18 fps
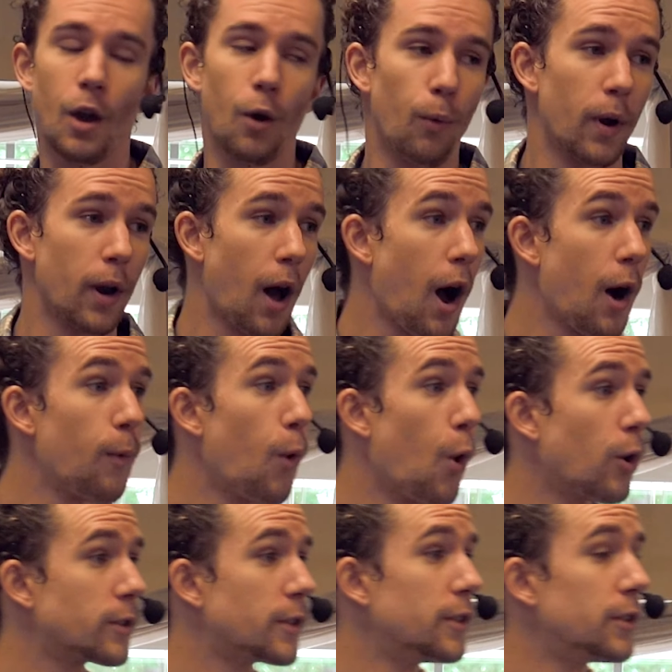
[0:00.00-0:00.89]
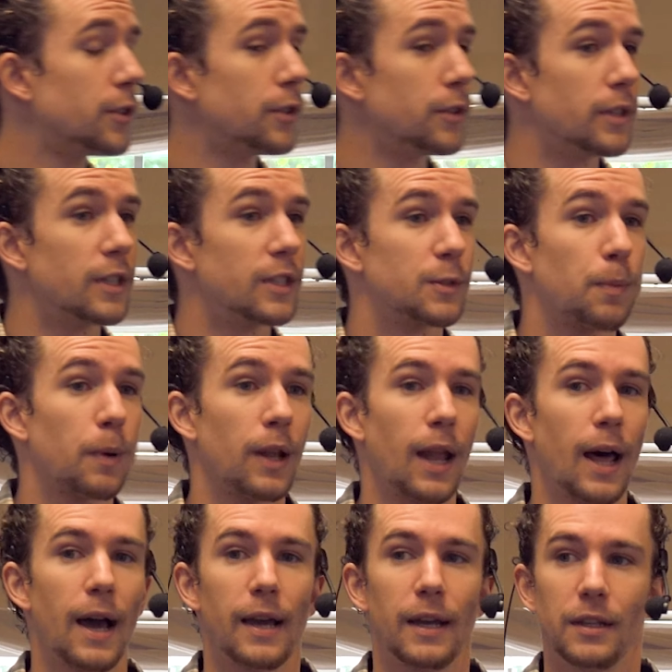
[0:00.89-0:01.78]
When I walked into this
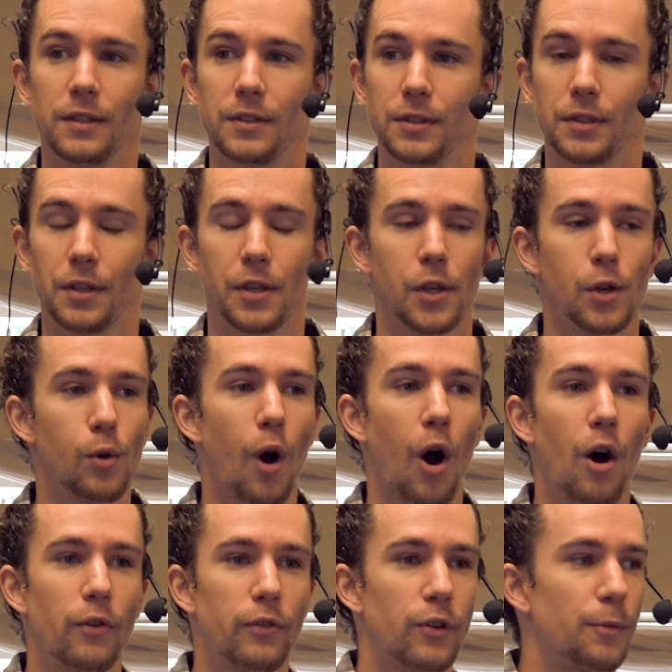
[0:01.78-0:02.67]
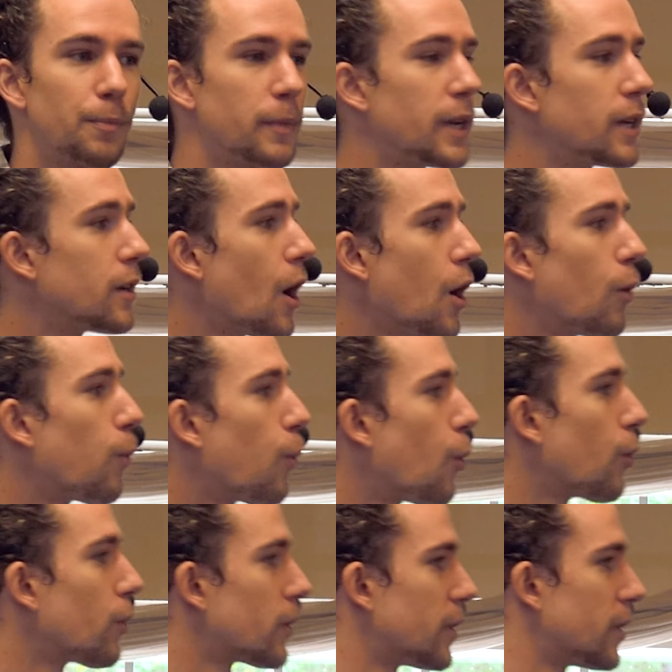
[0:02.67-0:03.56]
place, you offered me no
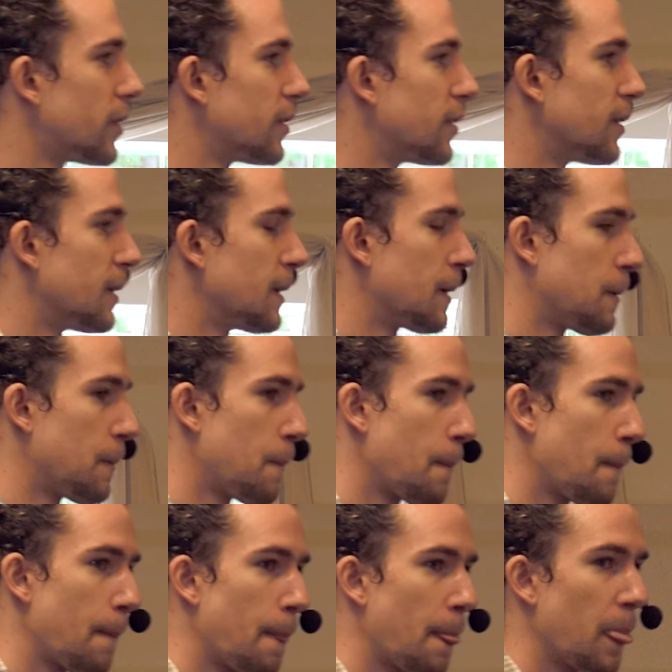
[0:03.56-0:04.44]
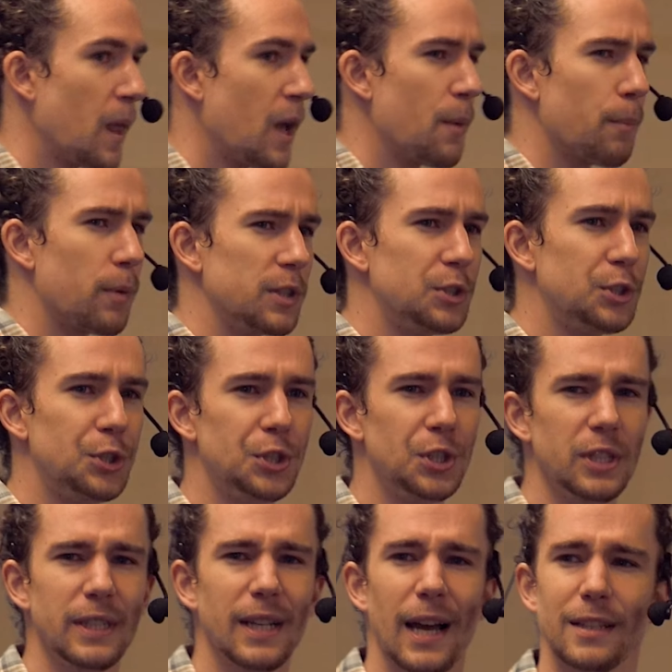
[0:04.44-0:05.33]
water. But
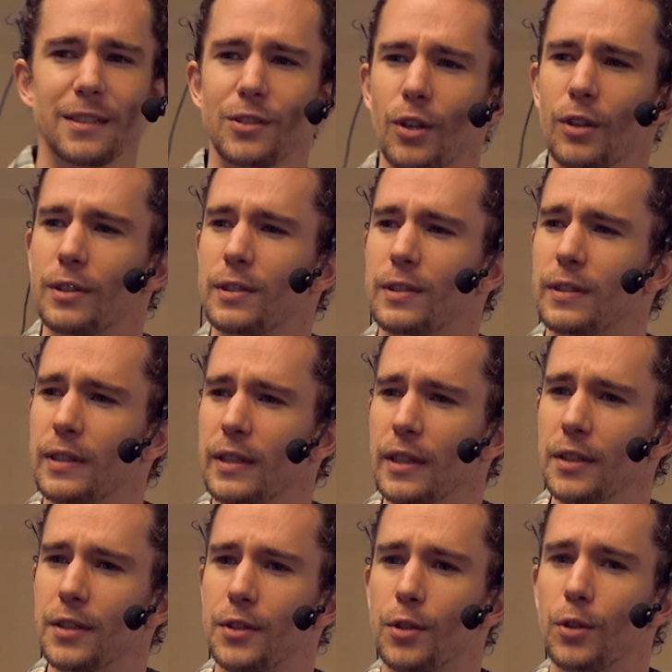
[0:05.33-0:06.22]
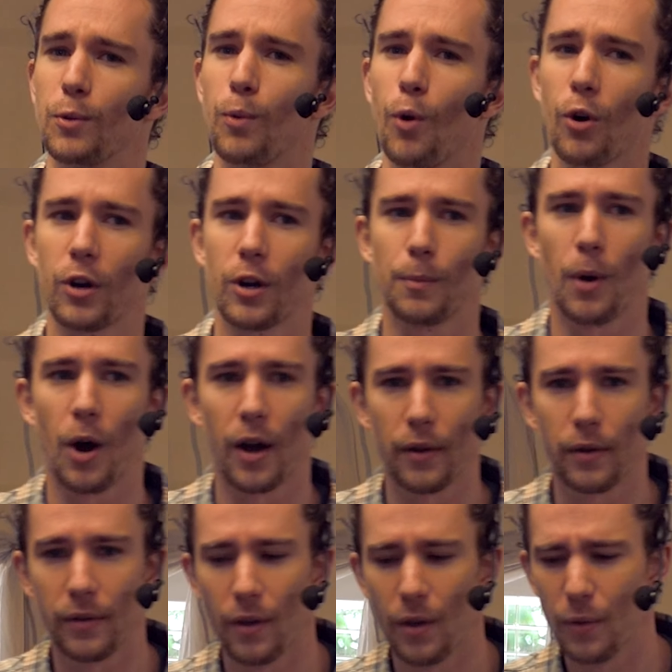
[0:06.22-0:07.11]
she has not ceased to water
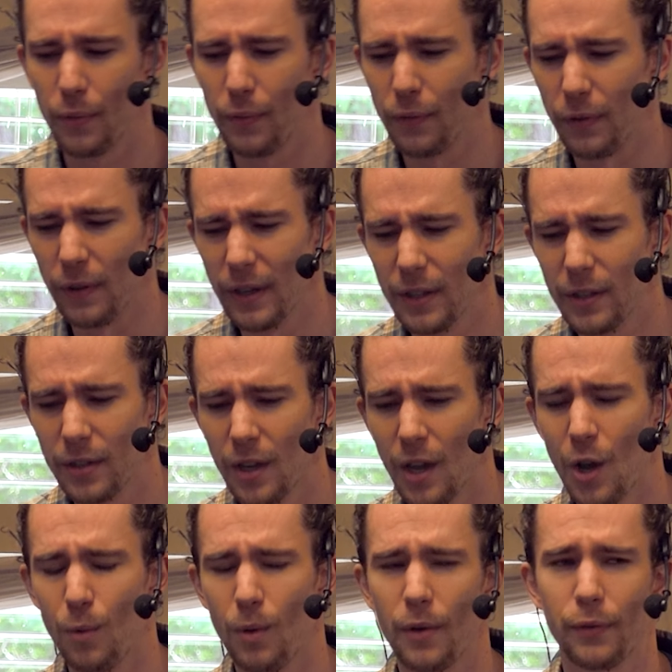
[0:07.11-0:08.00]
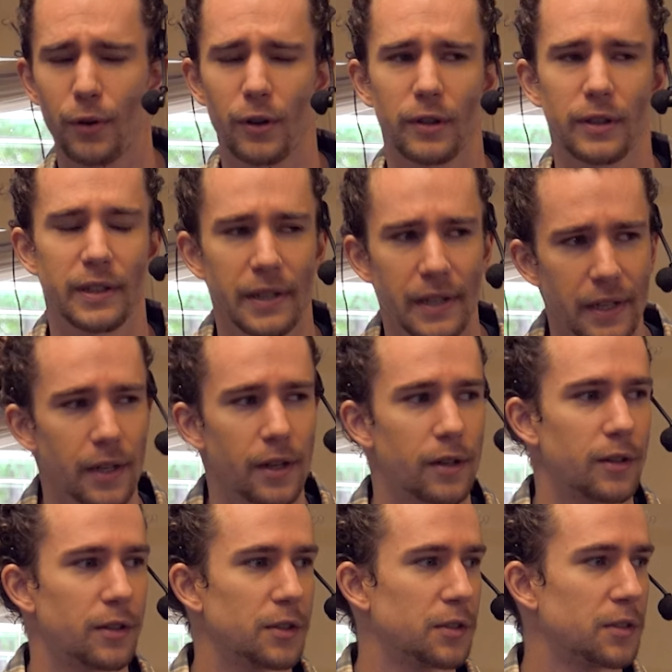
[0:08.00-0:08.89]
my feet with her
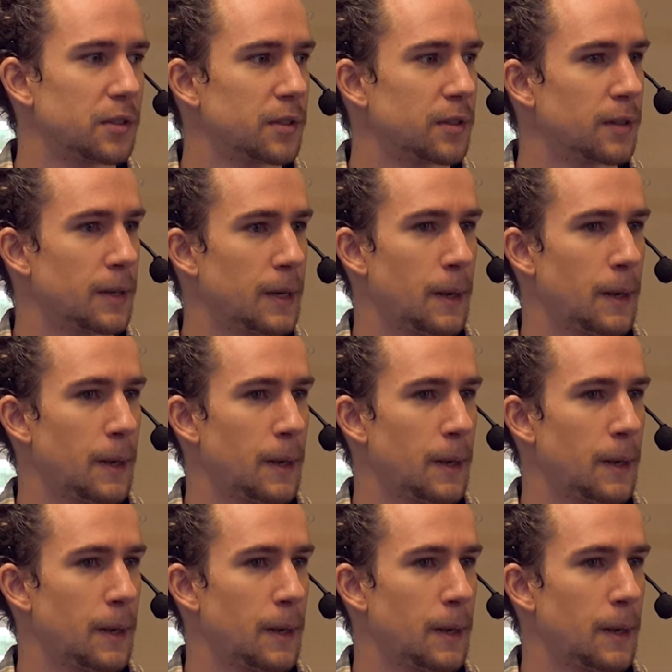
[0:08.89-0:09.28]
tears.